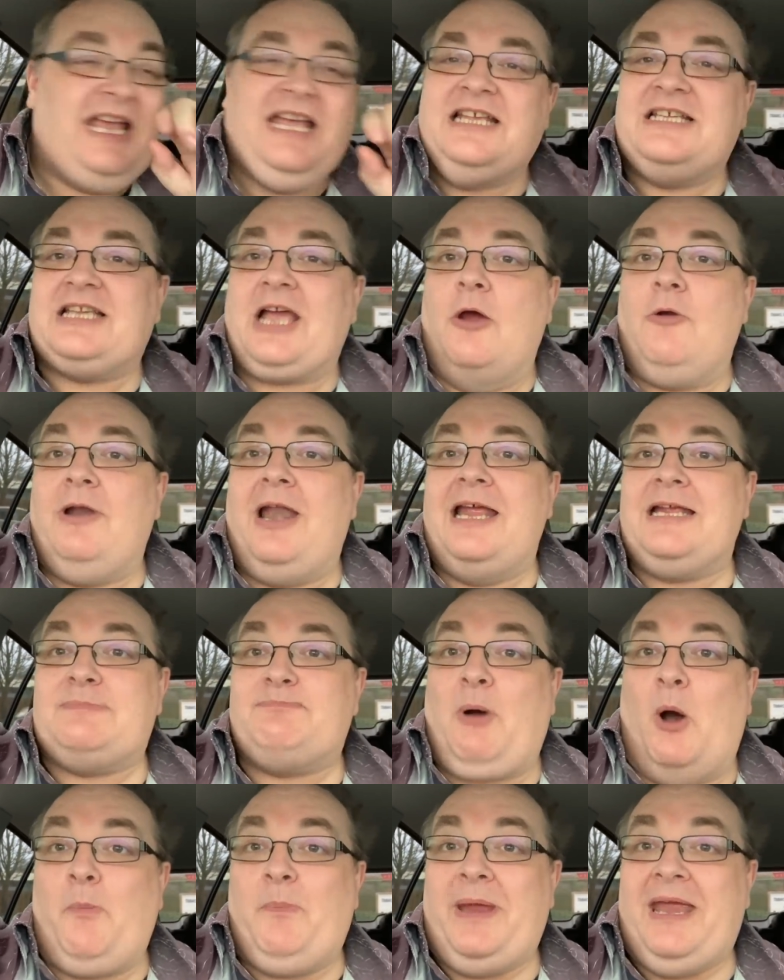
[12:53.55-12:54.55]
So let's
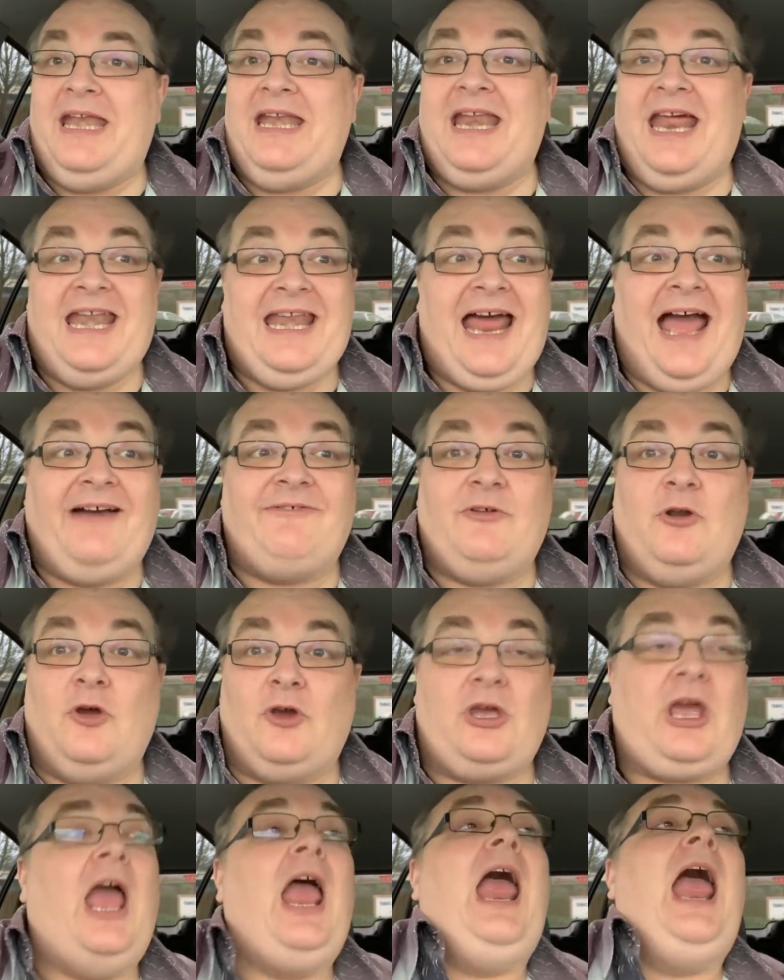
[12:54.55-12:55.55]
pop in and have a
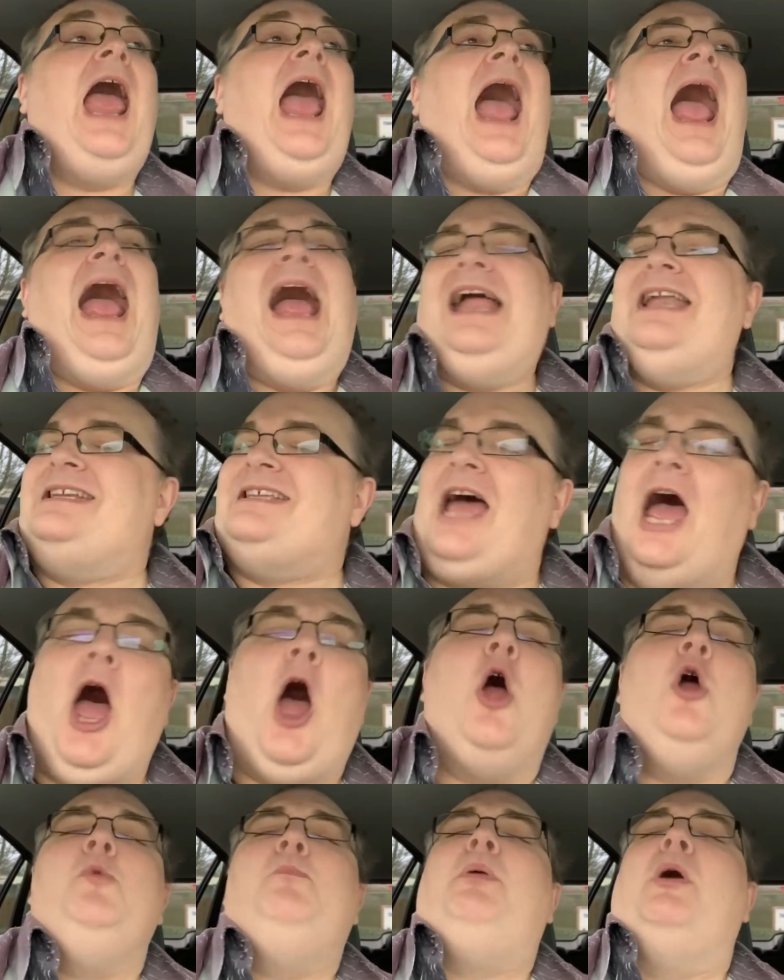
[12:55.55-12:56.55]
look and
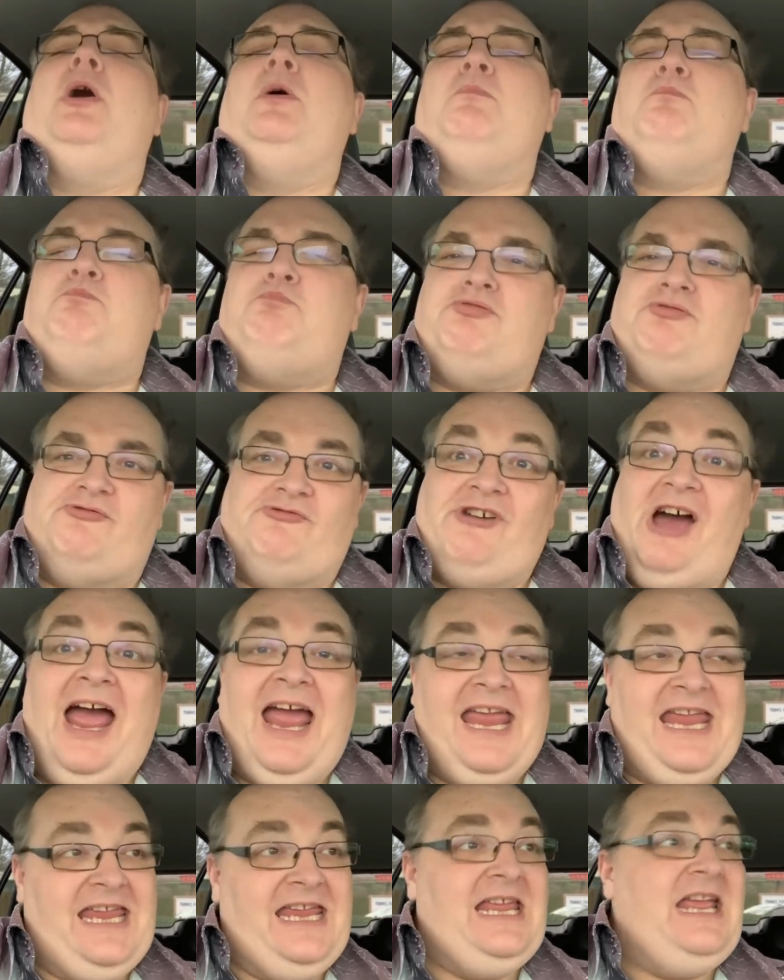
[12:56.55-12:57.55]
hope and
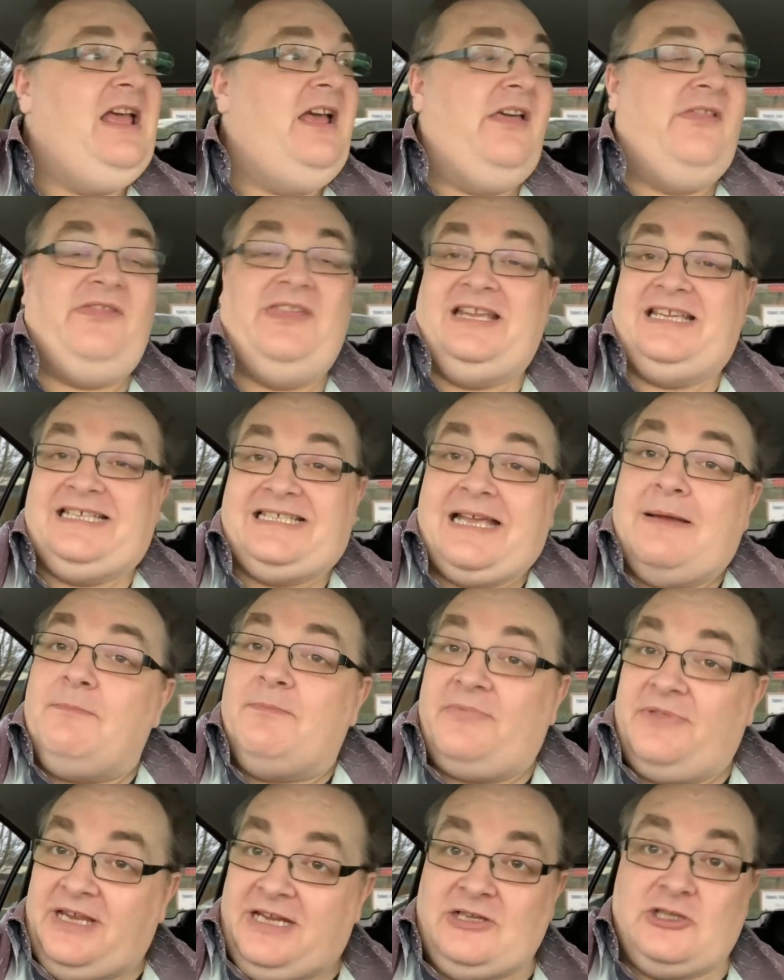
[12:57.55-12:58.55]
pray there's
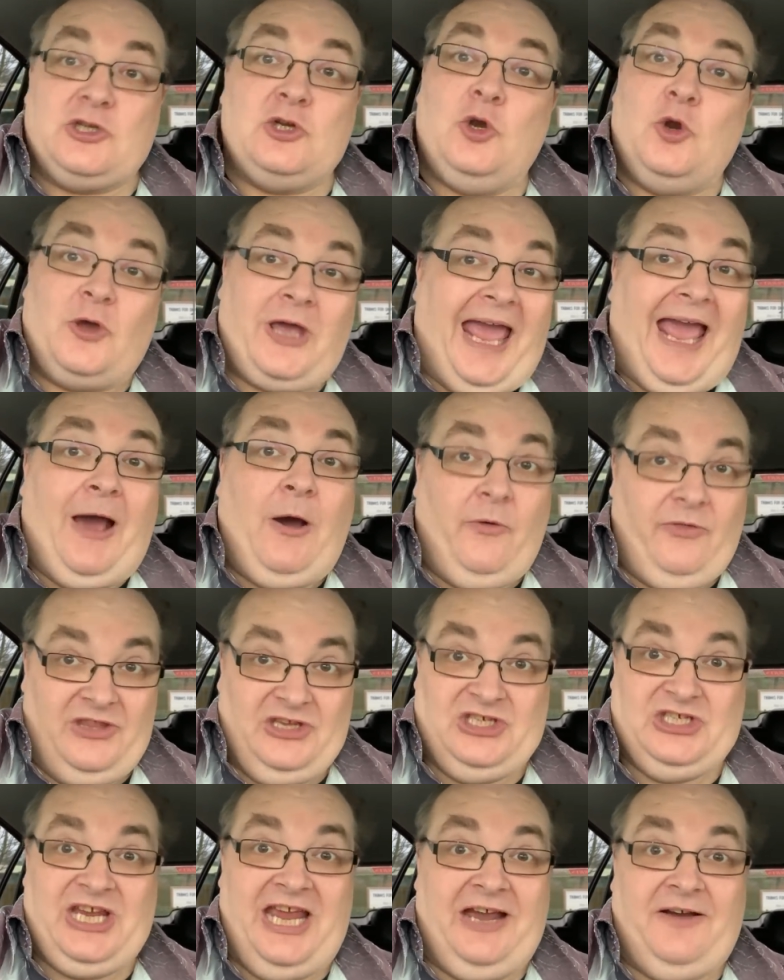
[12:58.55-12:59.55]
something to look at on the
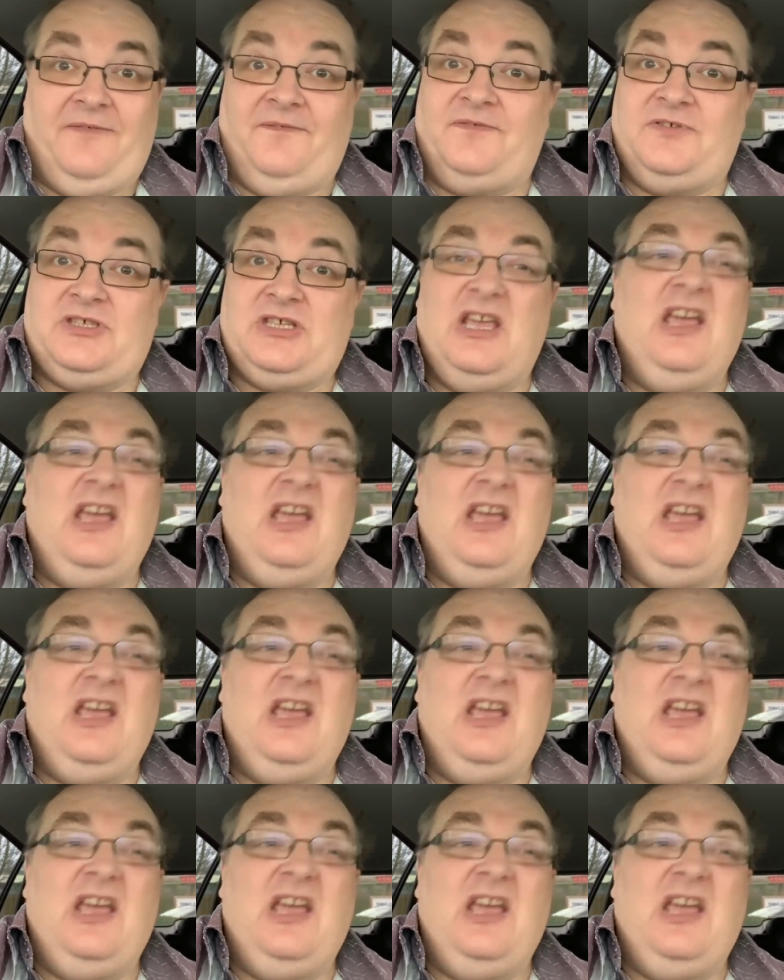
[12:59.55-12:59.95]
shelves